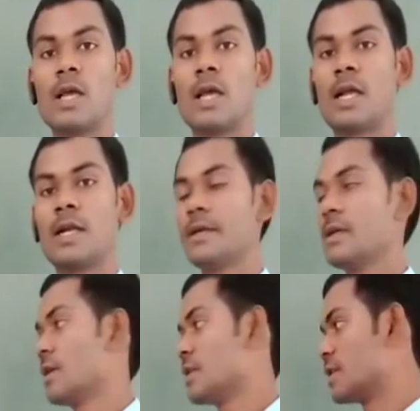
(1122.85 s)

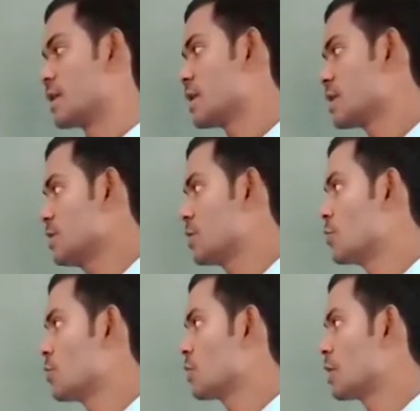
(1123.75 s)
and there is
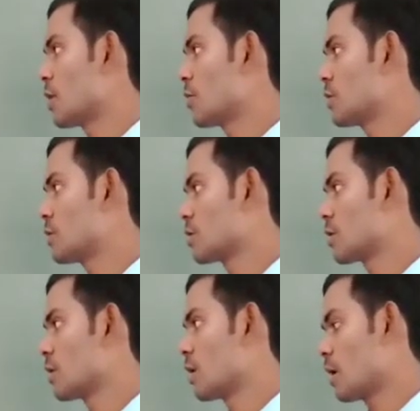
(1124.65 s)
no
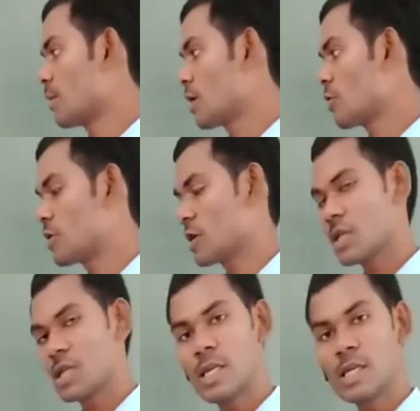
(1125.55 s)
doubt
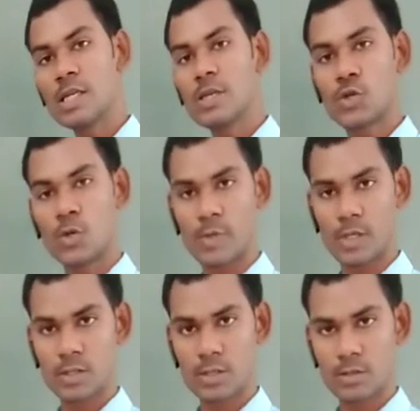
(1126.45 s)
about any
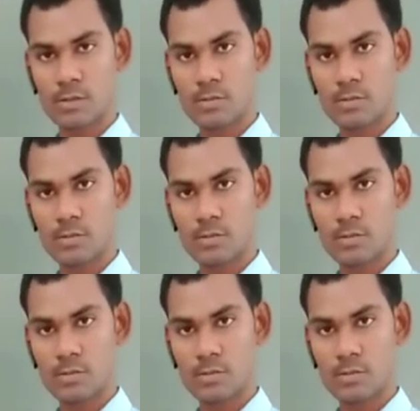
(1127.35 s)
topics.